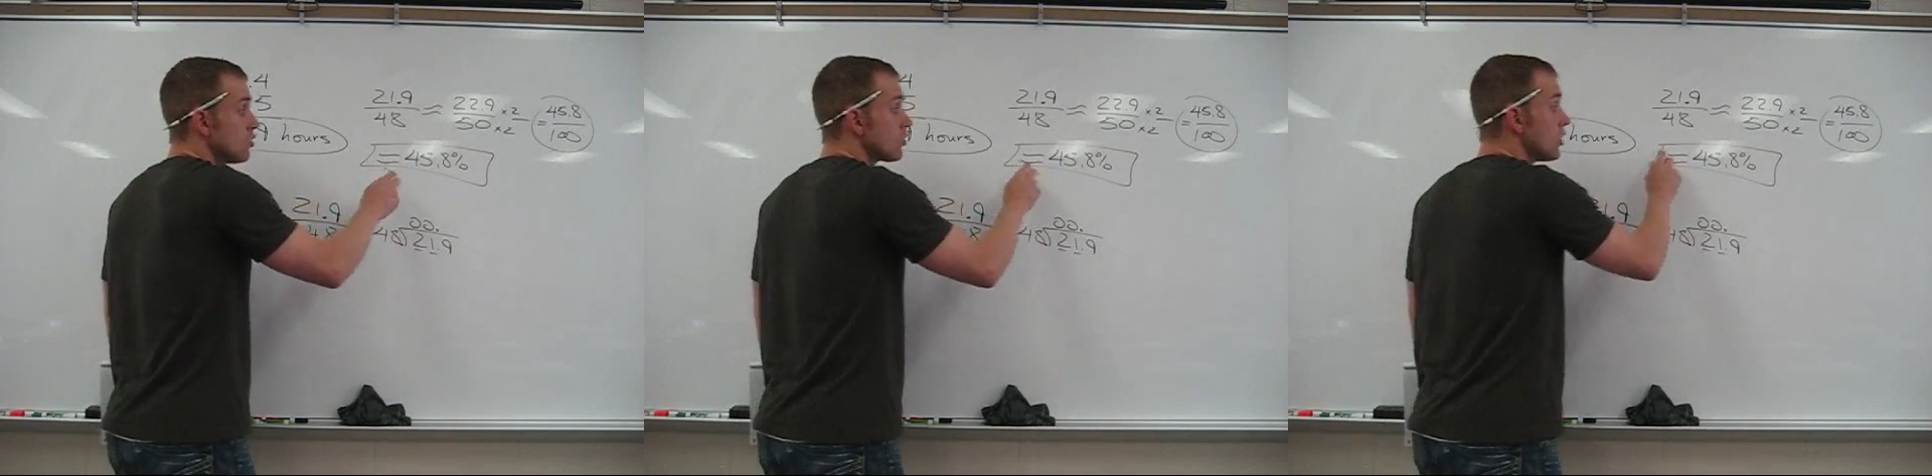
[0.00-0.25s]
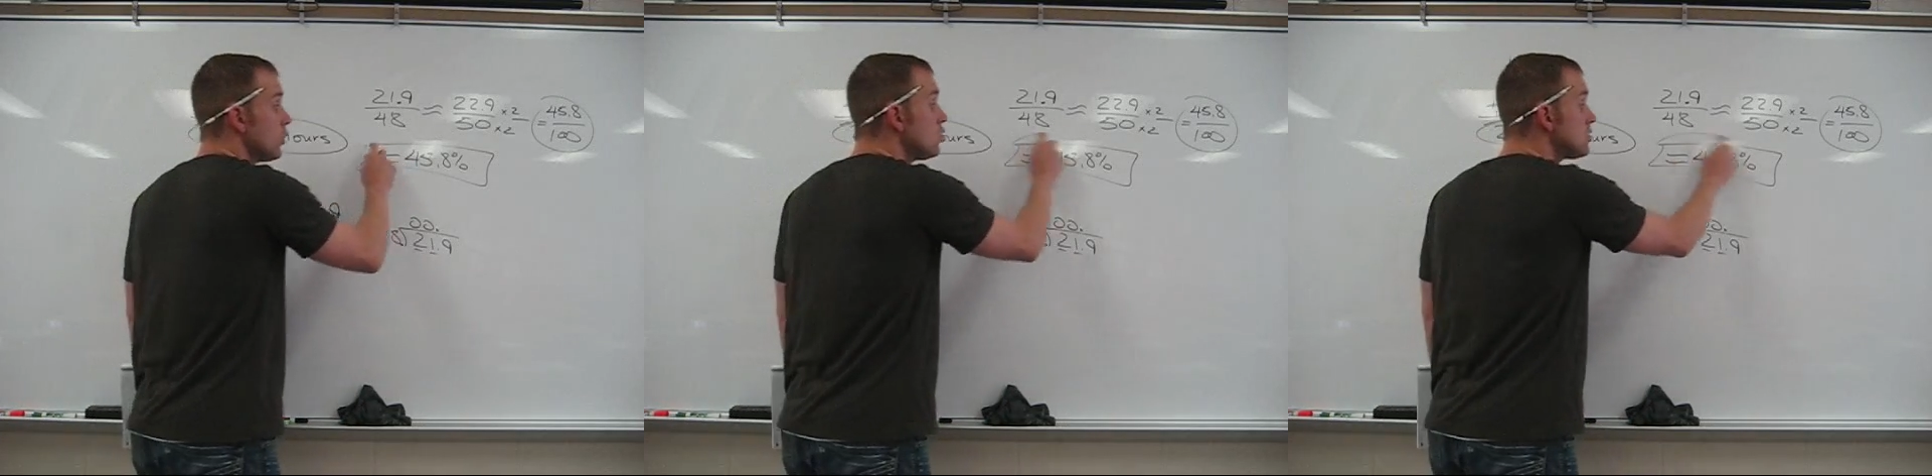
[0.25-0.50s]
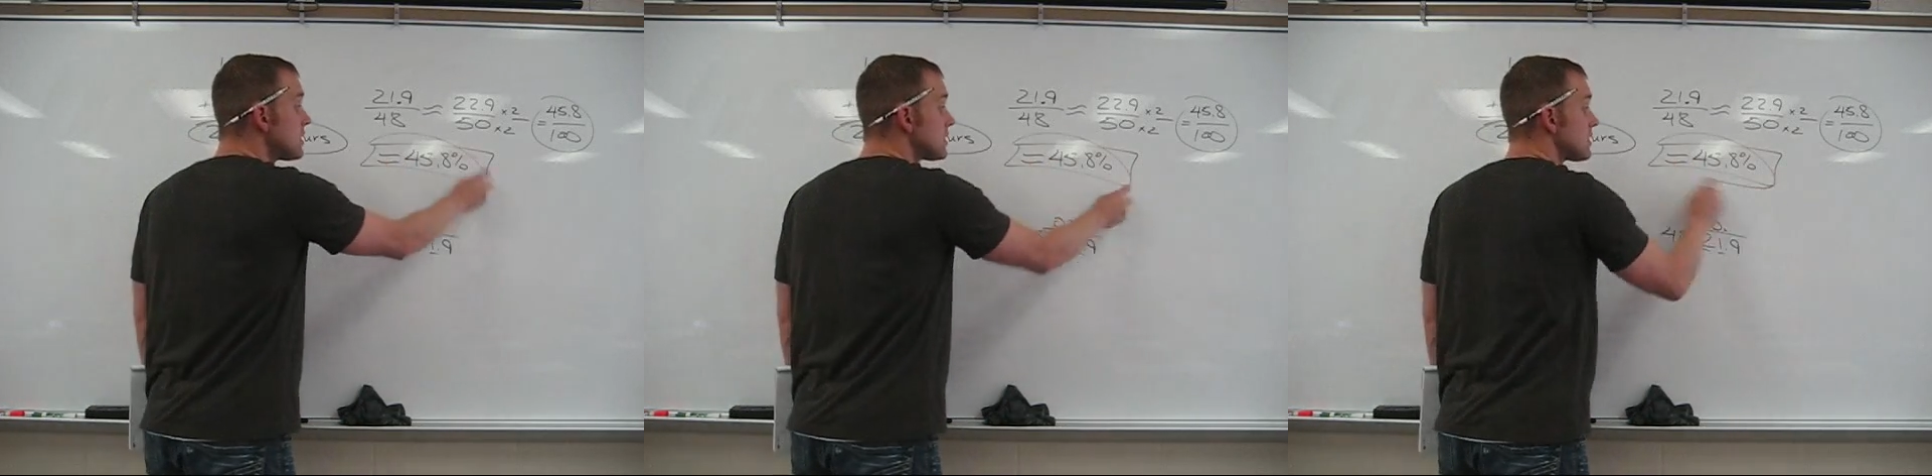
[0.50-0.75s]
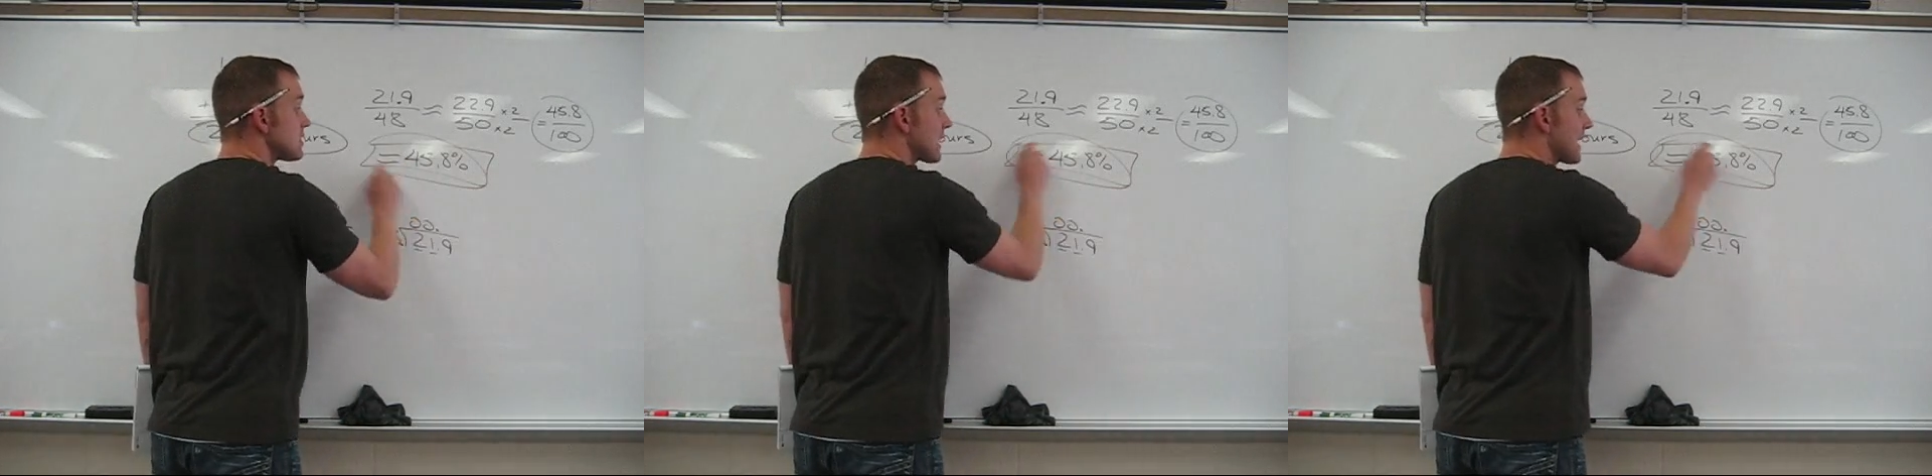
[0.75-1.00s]
So use
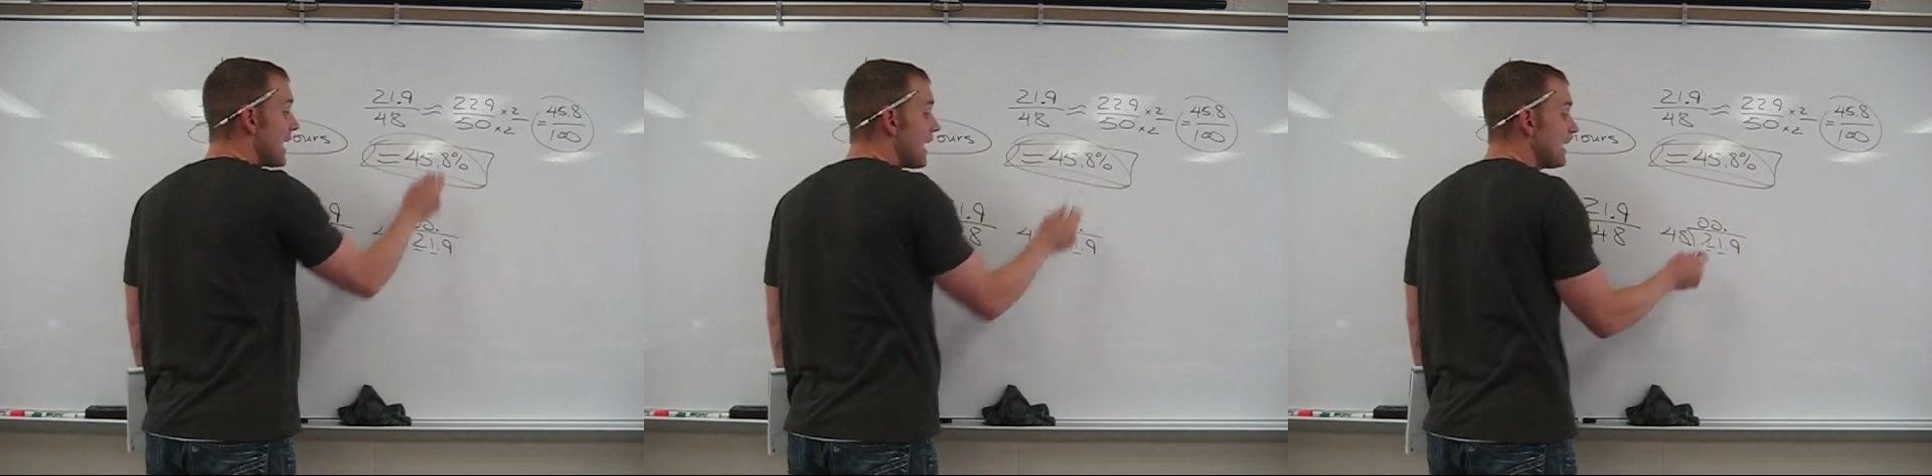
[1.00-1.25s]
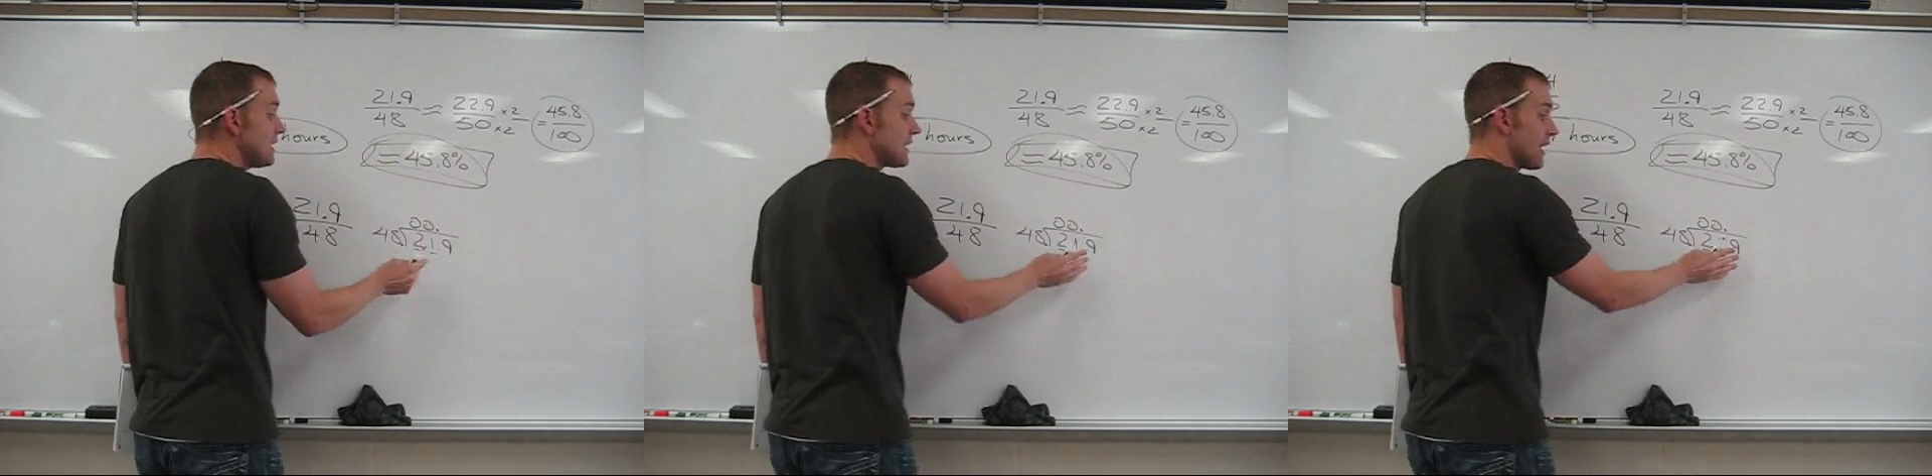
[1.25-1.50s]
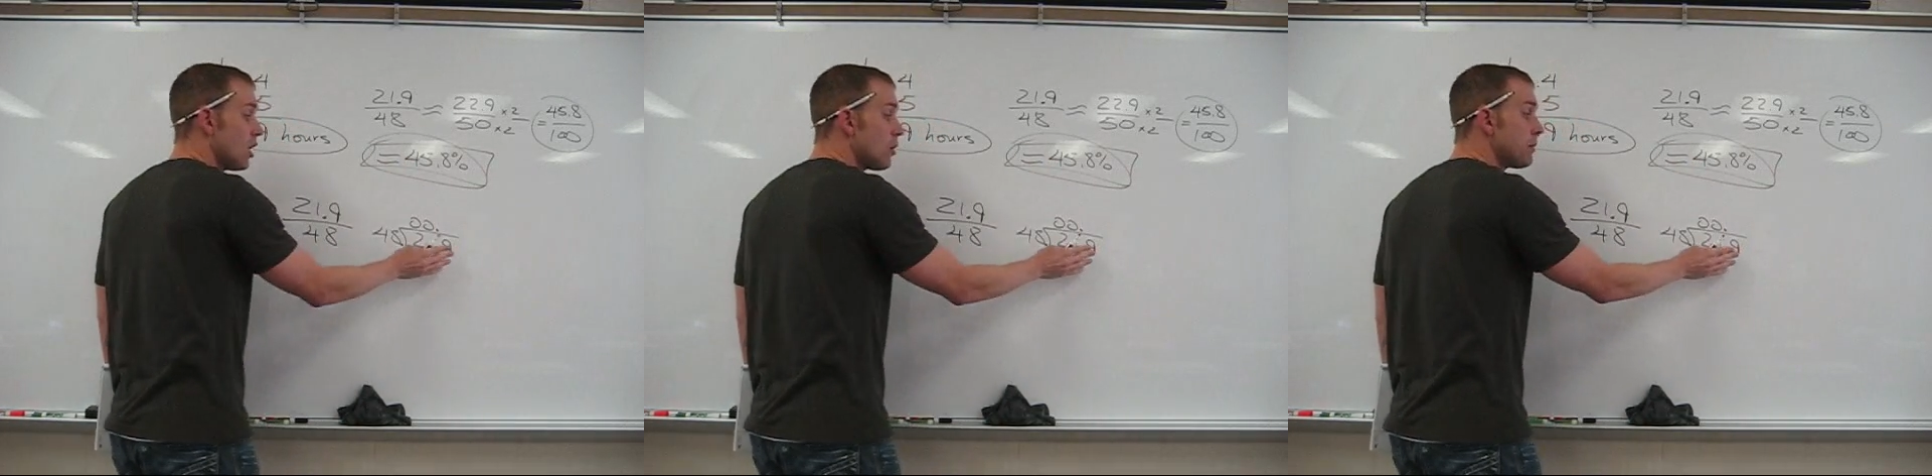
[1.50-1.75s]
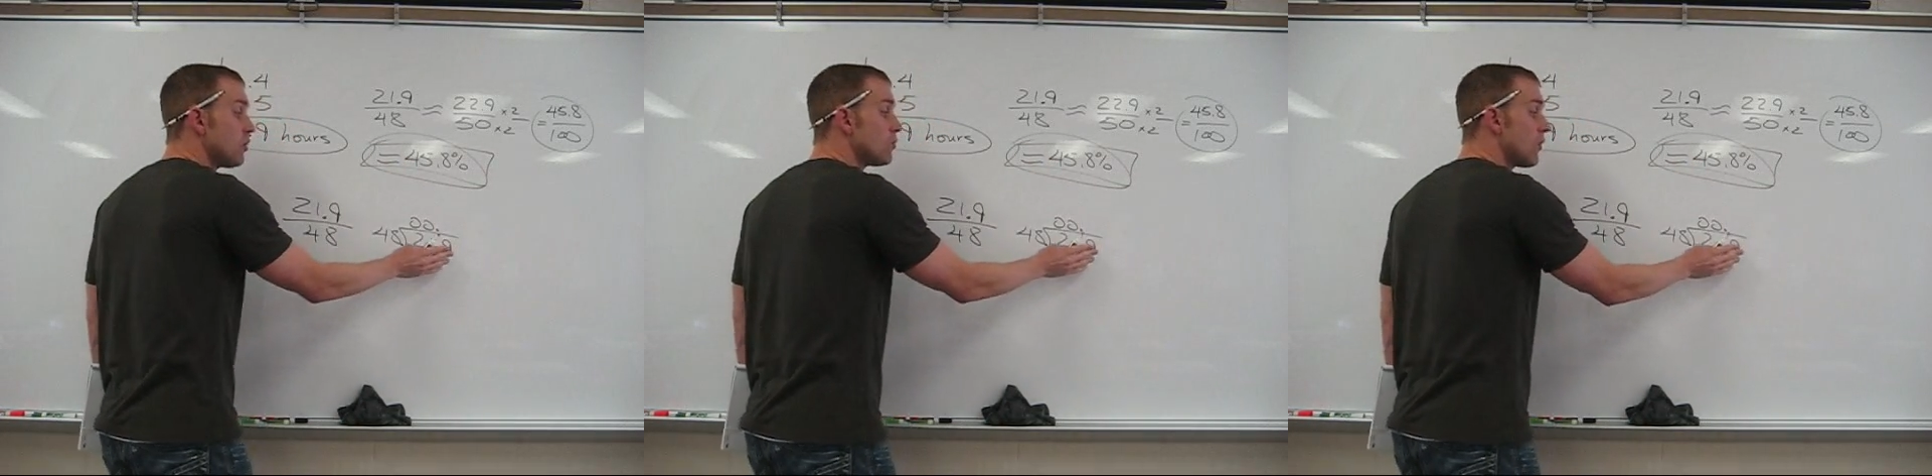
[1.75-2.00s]
this as a guide to
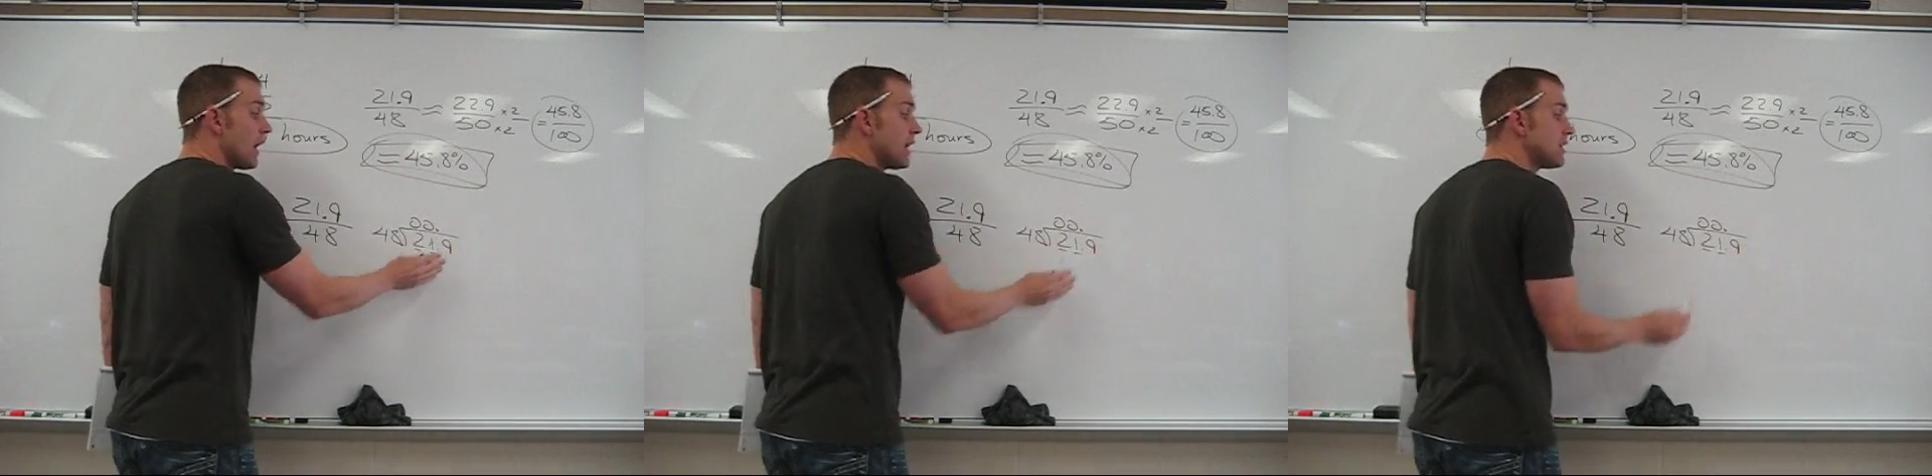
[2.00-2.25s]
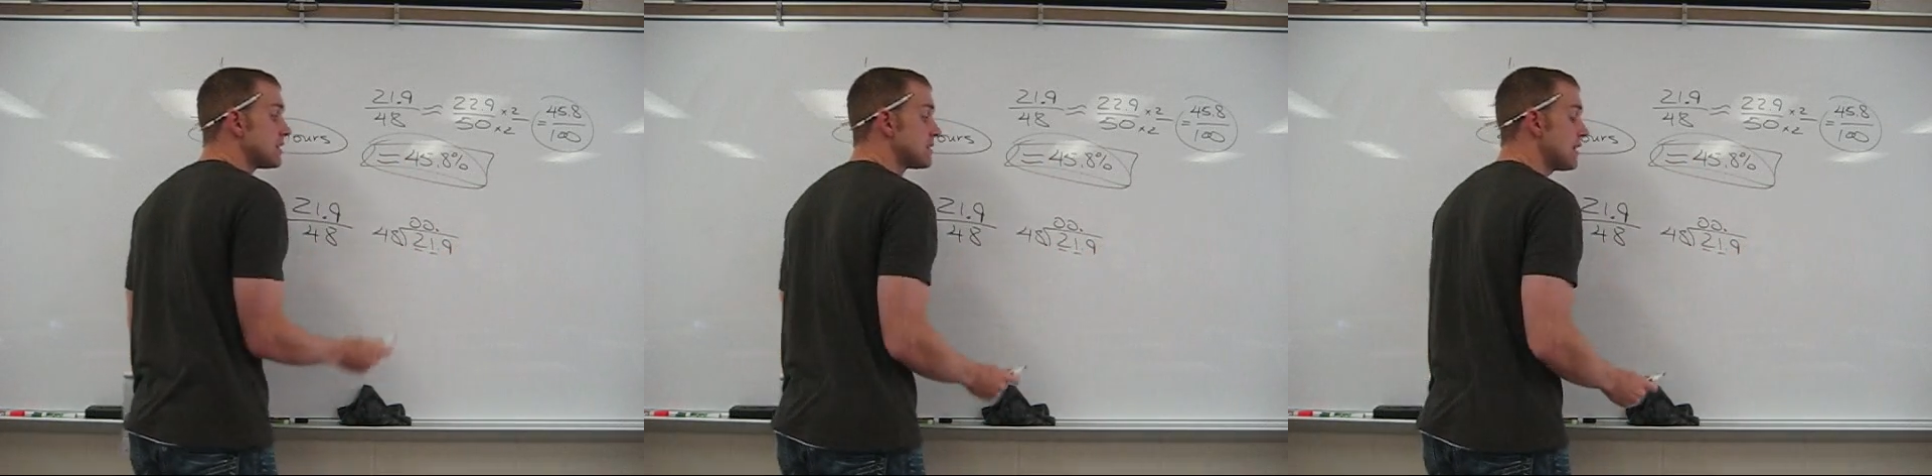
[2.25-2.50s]
help you find this